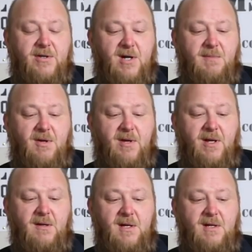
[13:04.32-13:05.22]
your
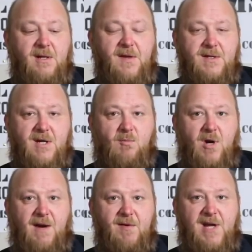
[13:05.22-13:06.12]
durability, and the things are going to
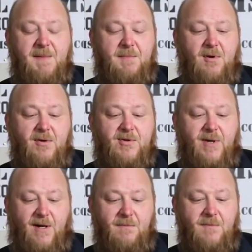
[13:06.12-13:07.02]
work every time you pull the
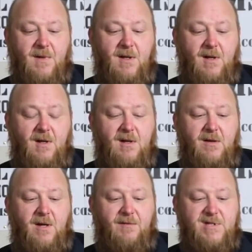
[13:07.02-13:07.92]
trigger.
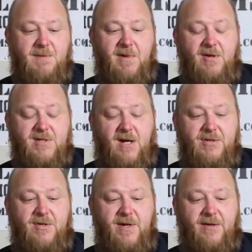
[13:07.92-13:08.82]
You know, for somebody who's
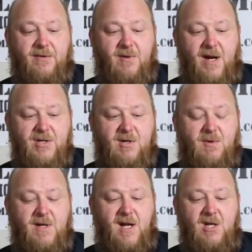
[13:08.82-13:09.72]
out shooting at the range or
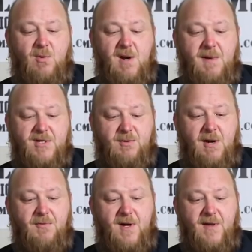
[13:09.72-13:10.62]
whatnot, you want to mess
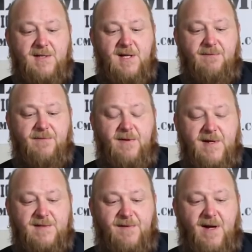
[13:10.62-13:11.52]
around with all that stuff, you know,
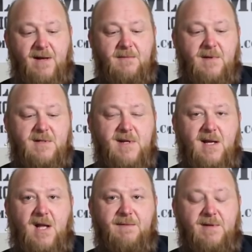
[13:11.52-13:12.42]
that's fine. It's
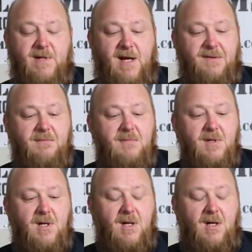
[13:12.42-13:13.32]
not life and death.
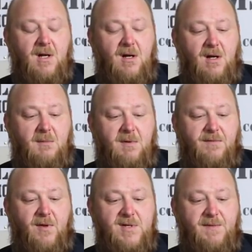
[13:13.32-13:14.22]

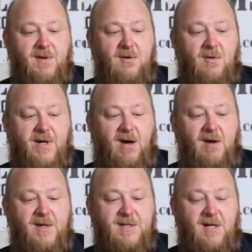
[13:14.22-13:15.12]
But for those of you who are
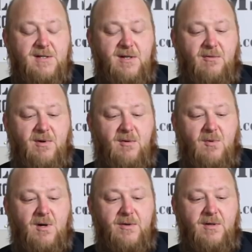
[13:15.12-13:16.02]
carrying these guns in the real
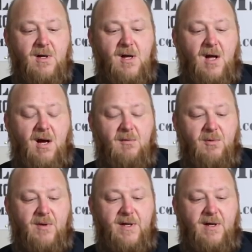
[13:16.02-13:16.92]
world, I
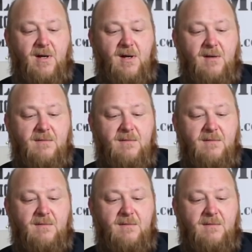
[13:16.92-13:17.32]
would really